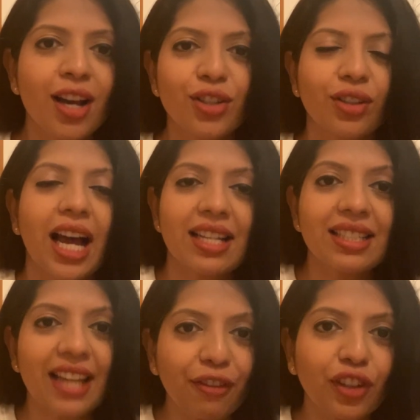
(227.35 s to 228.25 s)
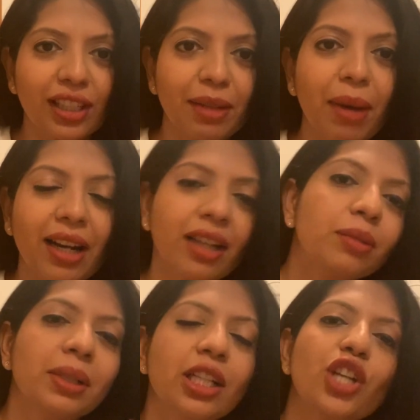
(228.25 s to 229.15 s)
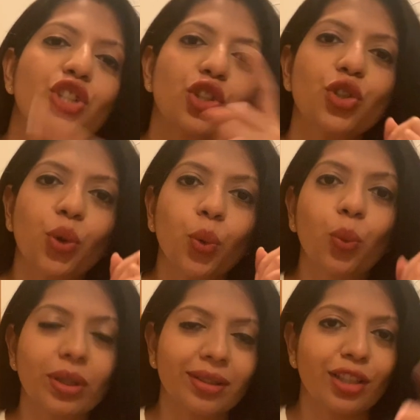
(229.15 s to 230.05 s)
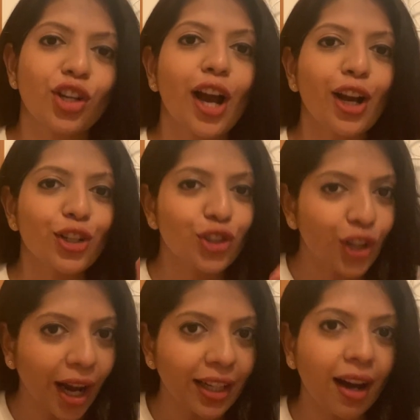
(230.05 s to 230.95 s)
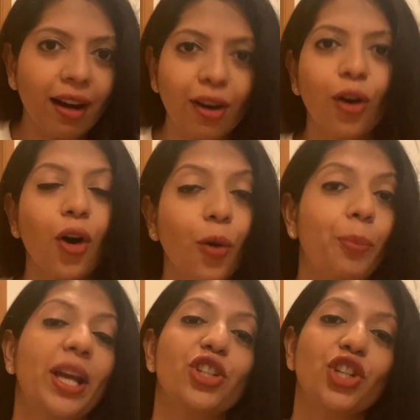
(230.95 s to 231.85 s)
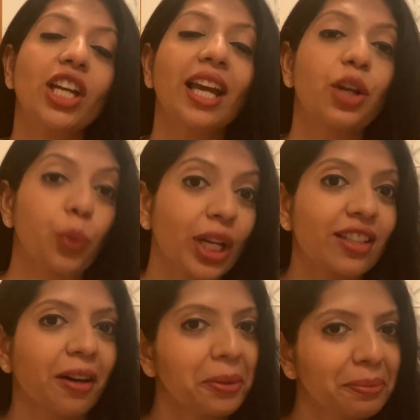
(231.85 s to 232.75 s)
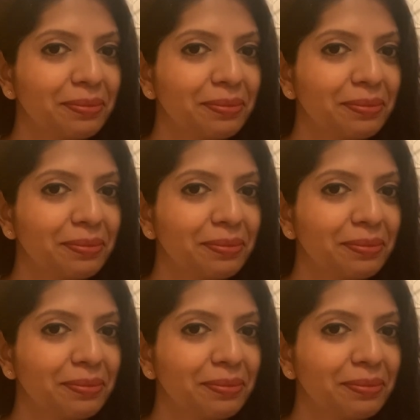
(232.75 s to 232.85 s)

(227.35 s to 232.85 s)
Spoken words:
So that is definitely my recommendation to visit China or Beijing in winter.